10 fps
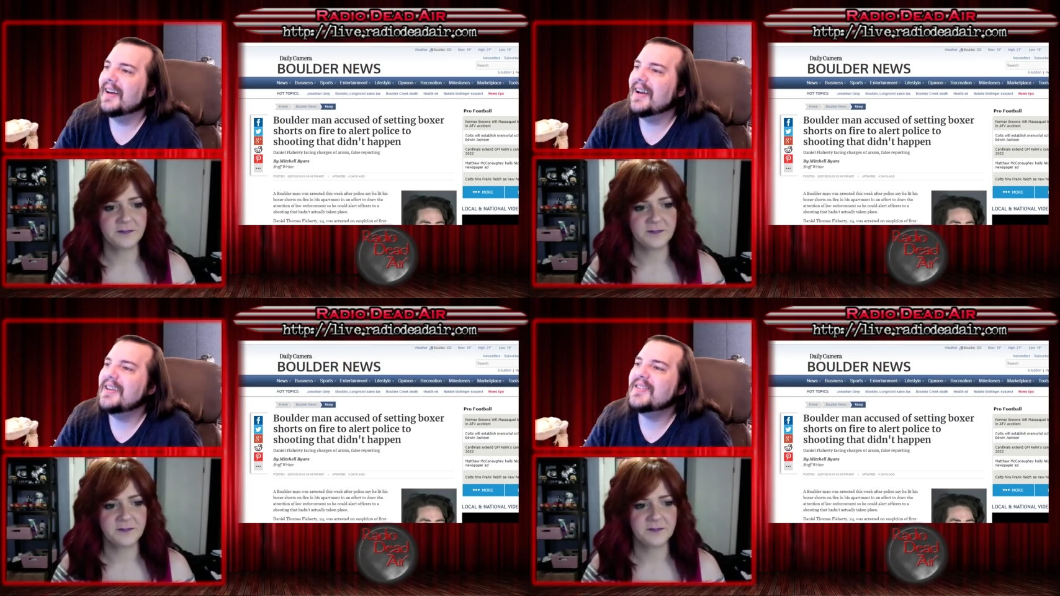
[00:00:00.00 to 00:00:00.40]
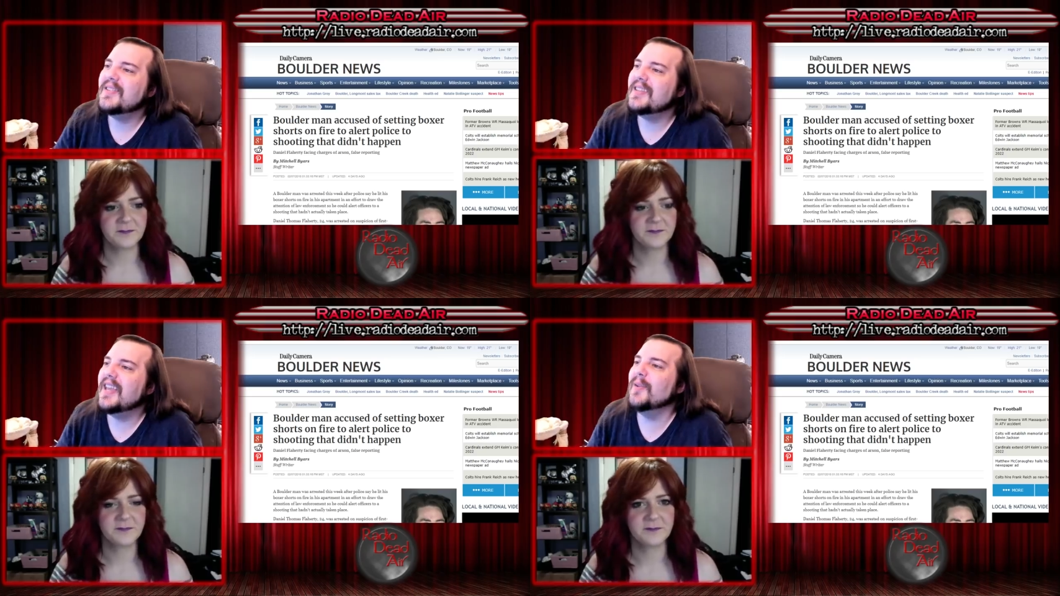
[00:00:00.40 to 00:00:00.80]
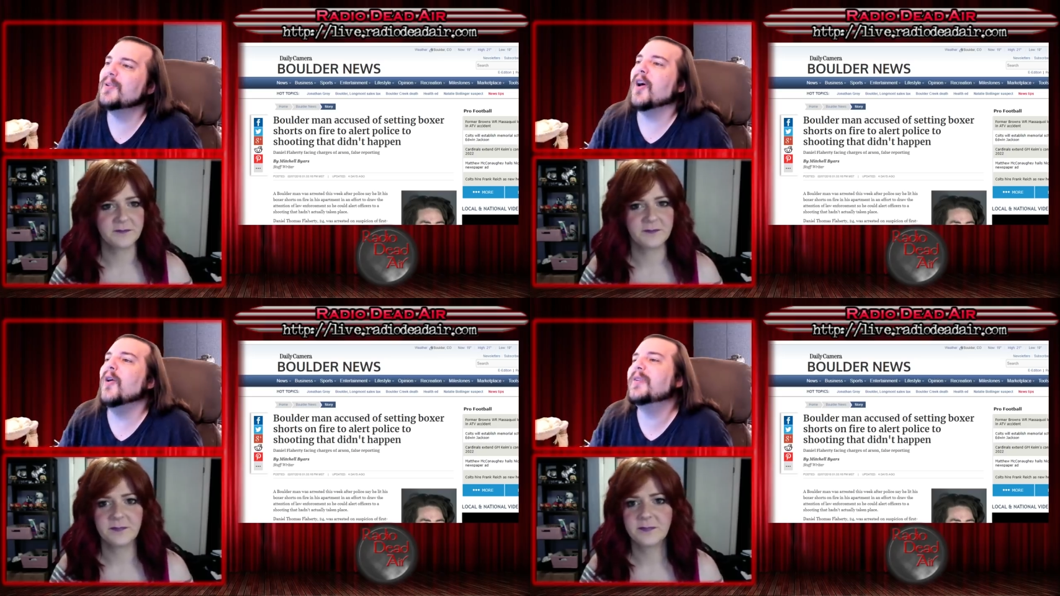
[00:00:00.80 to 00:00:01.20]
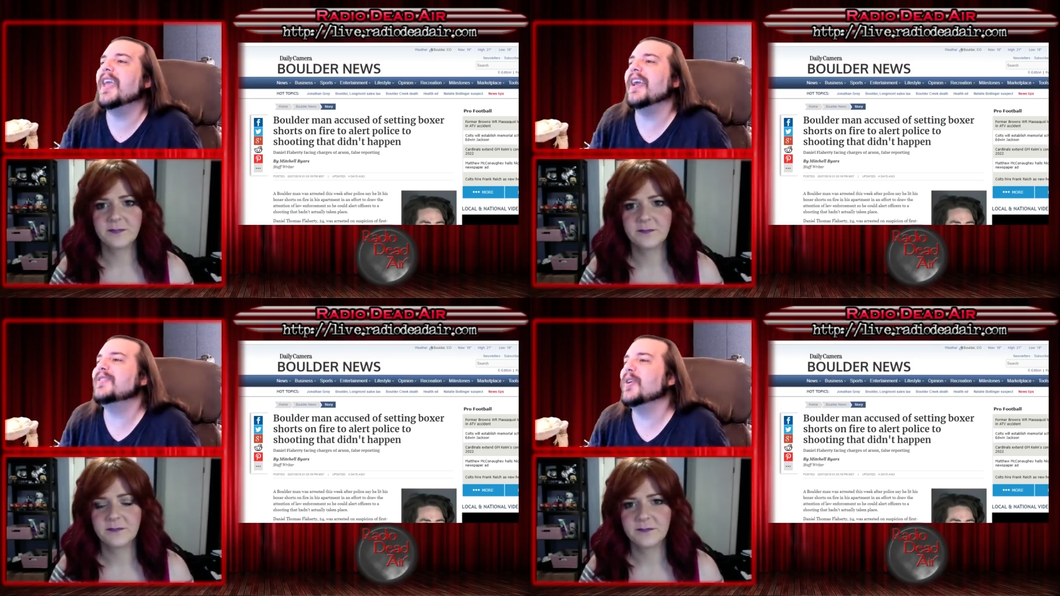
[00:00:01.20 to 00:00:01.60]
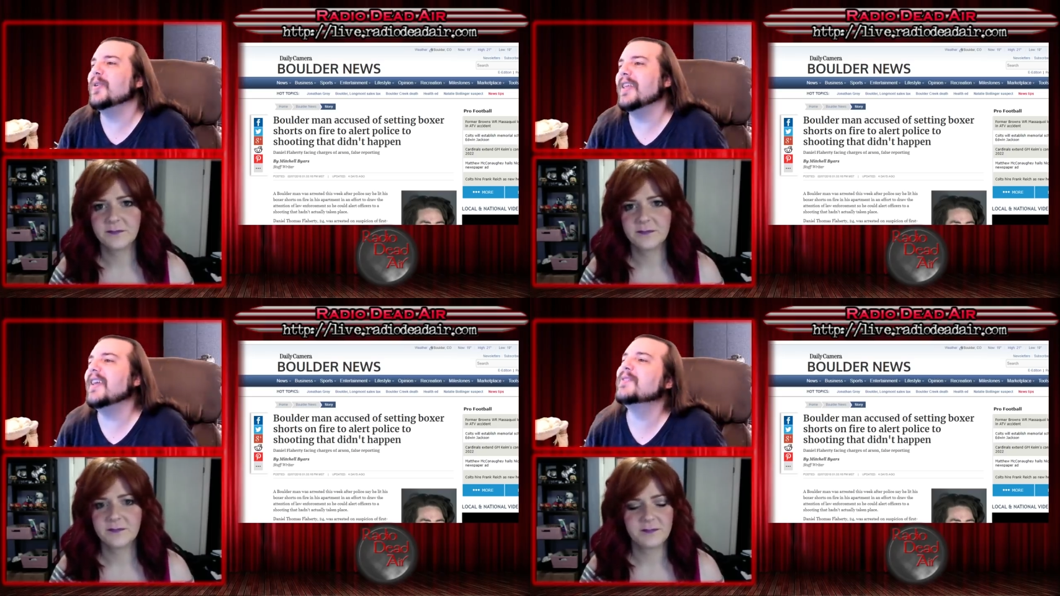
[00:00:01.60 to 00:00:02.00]
Speaker 1: I he would okay.
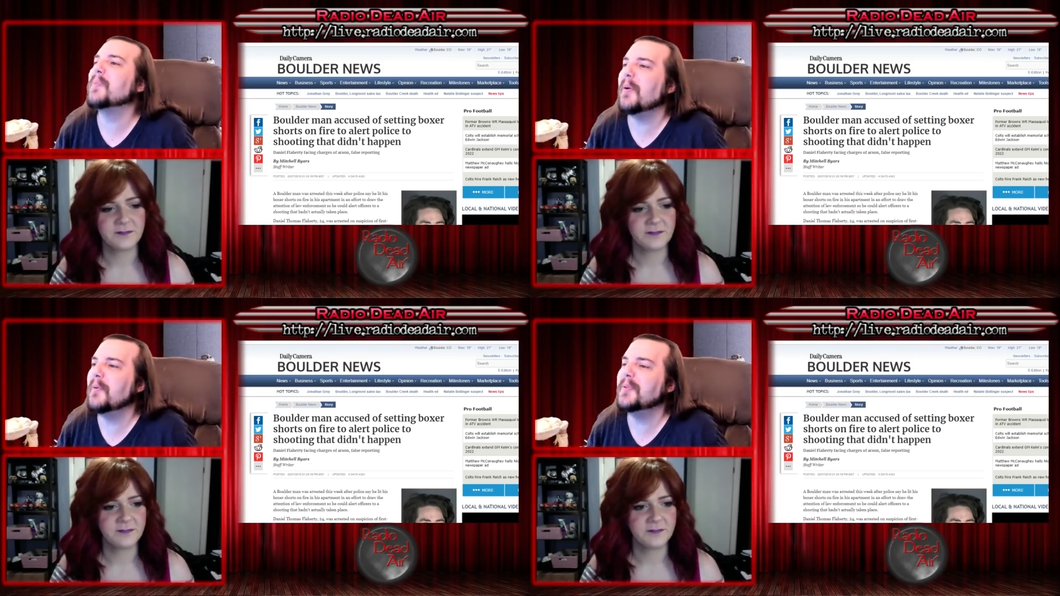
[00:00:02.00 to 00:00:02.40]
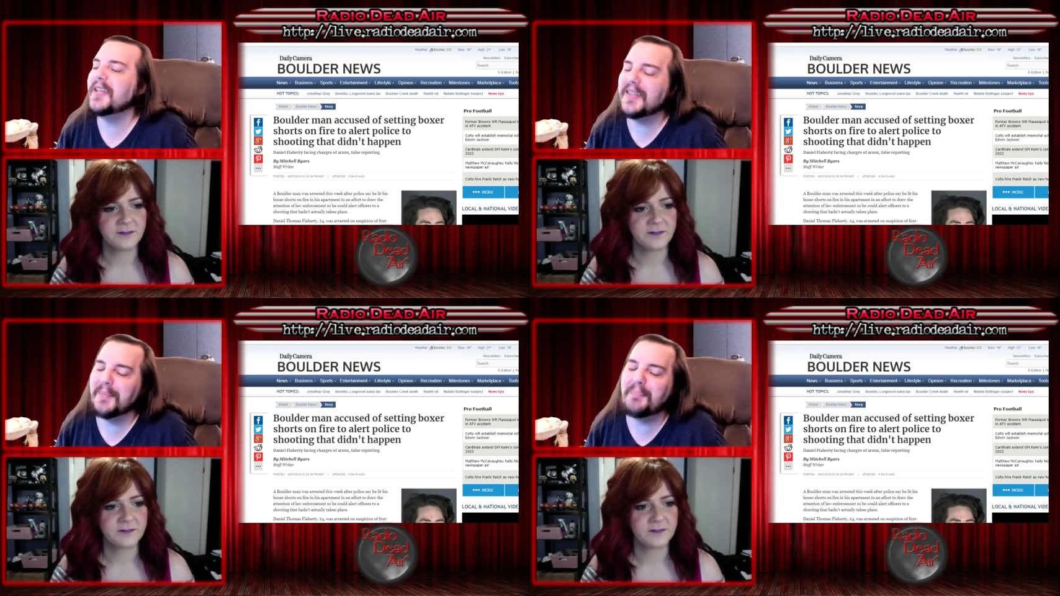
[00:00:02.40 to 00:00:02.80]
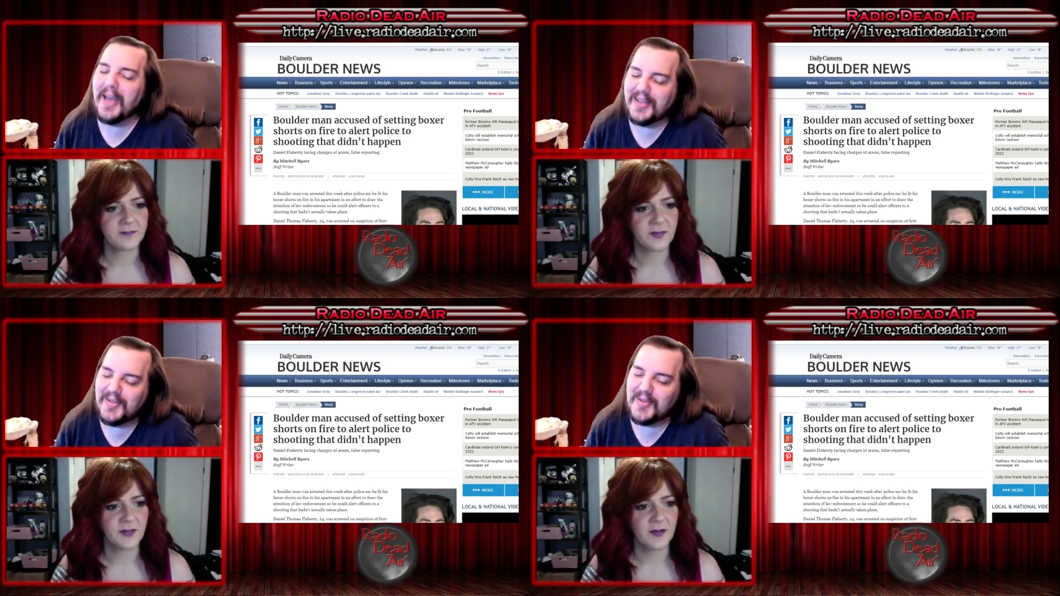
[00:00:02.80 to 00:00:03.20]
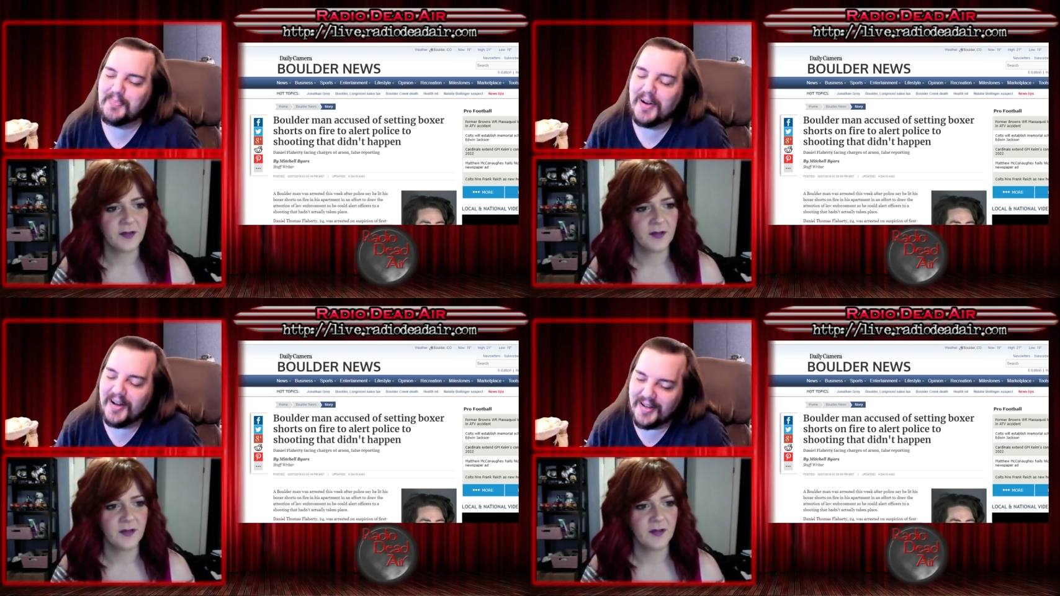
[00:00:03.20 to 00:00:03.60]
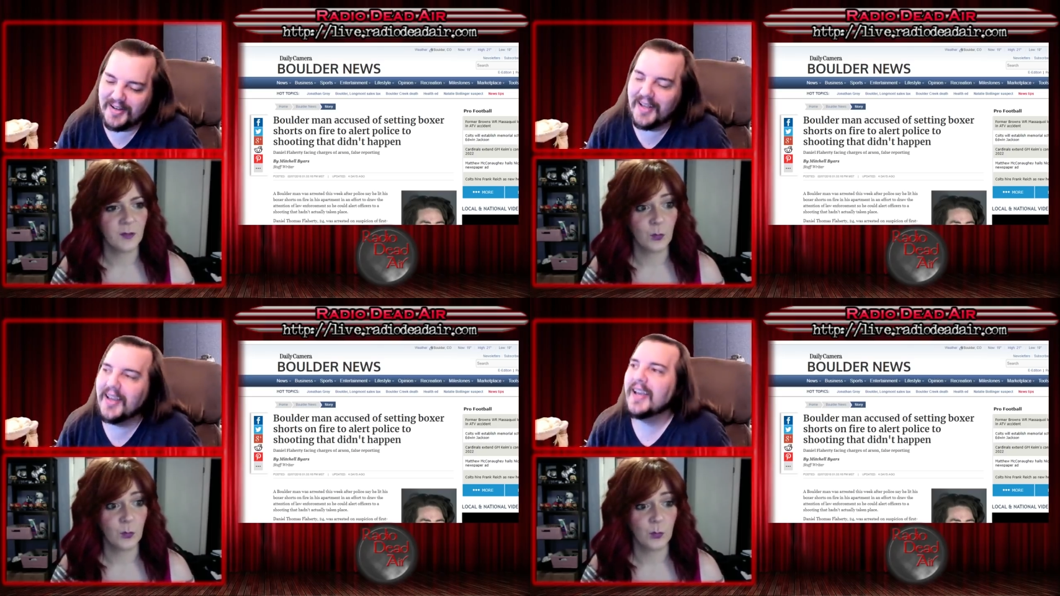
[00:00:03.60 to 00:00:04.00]
Totally is probably the best
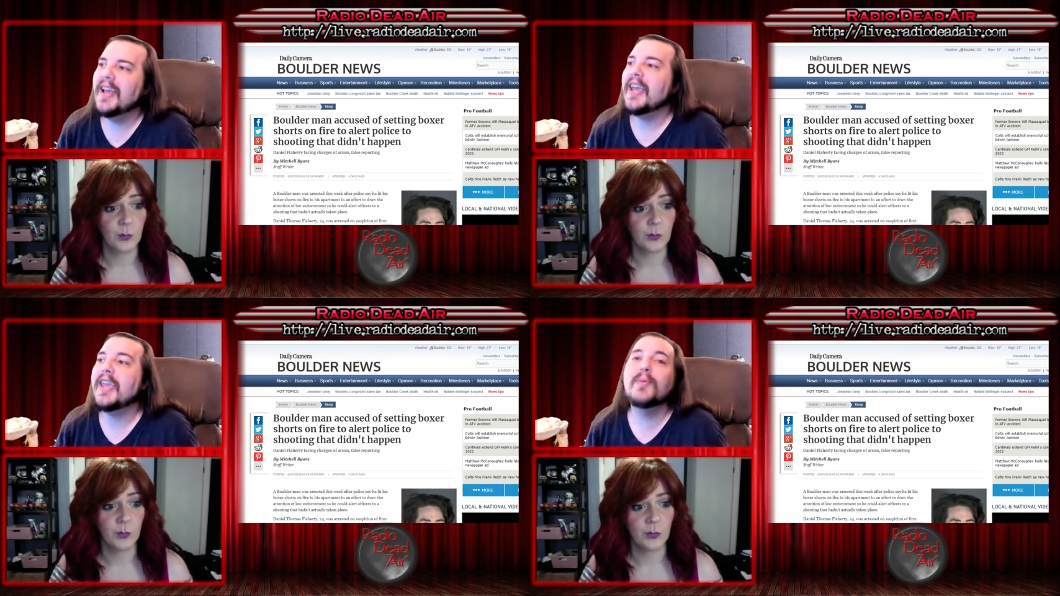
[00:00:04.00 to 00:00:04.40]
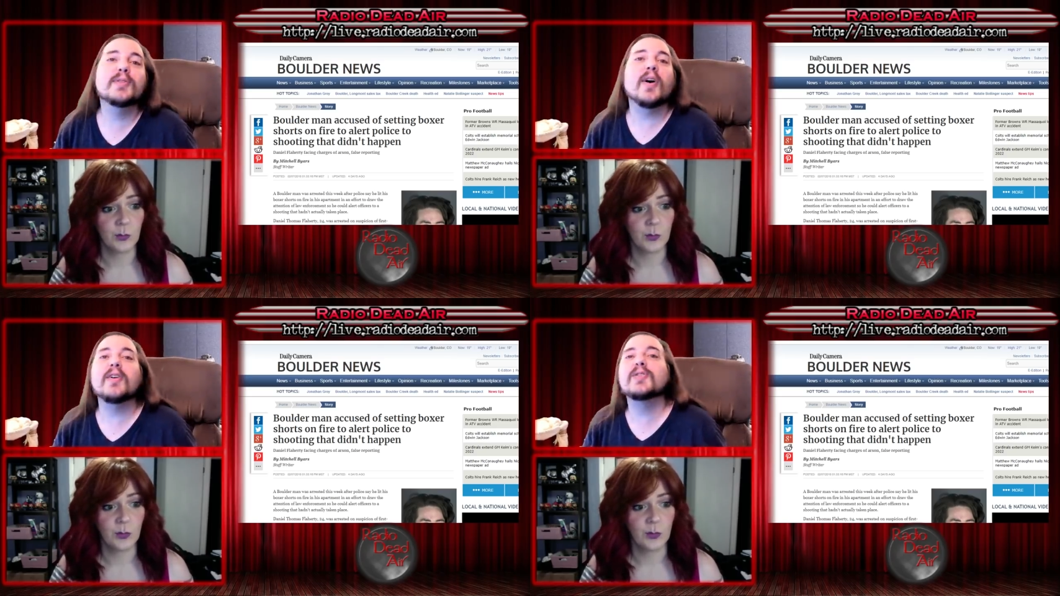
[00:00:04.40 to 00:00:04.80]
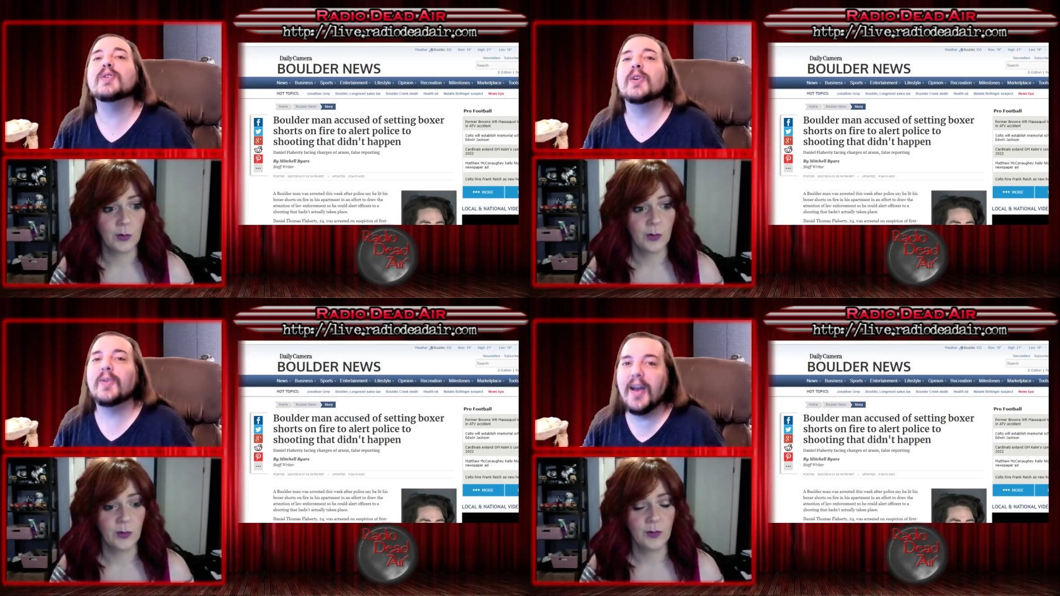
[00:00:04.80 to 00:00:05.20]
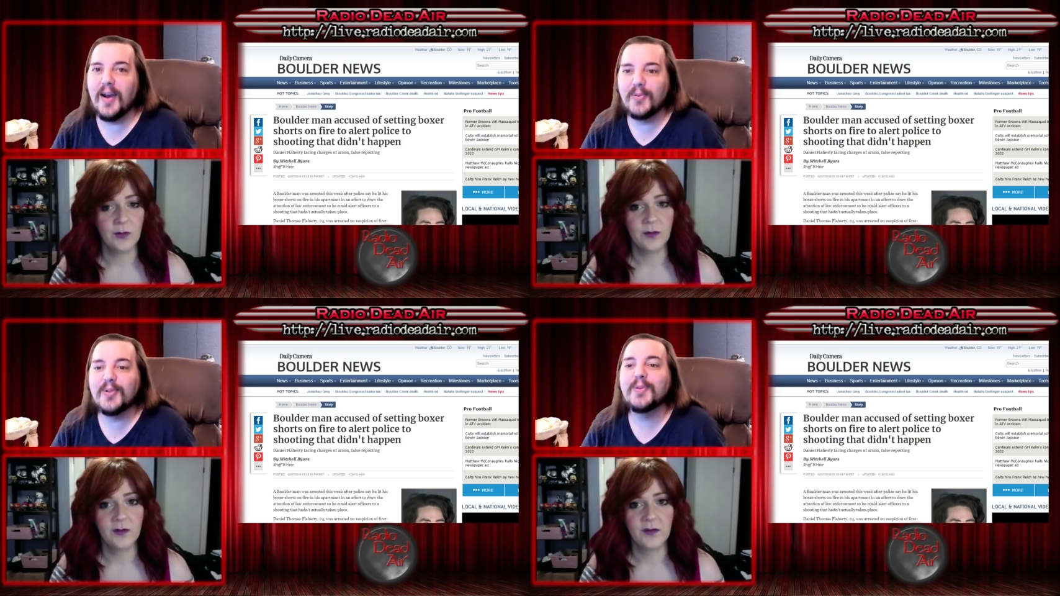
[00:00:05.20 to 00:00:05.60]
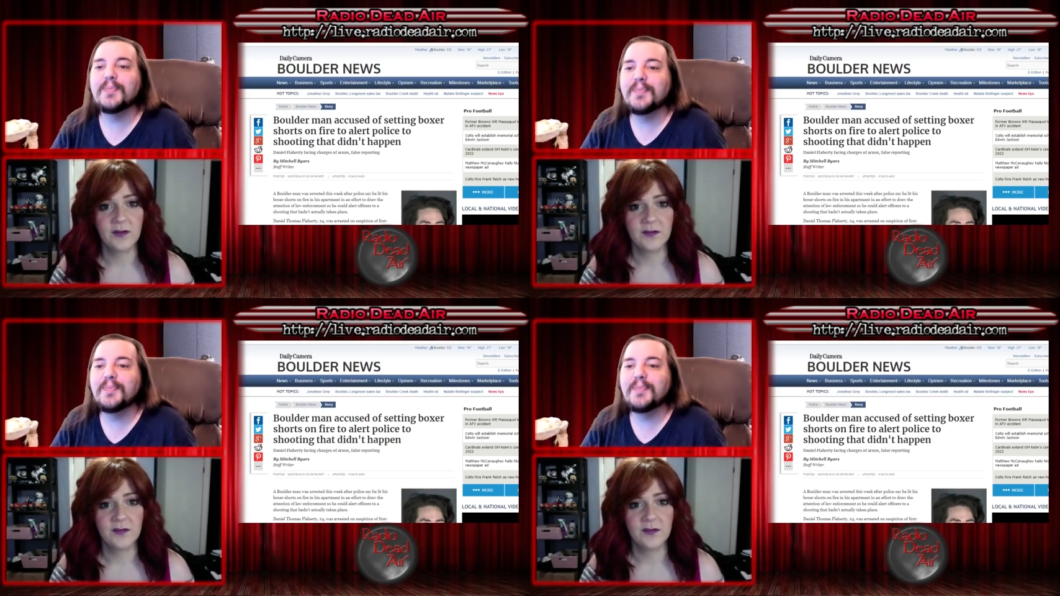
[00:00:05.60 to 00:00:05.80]
pun. He was arson around.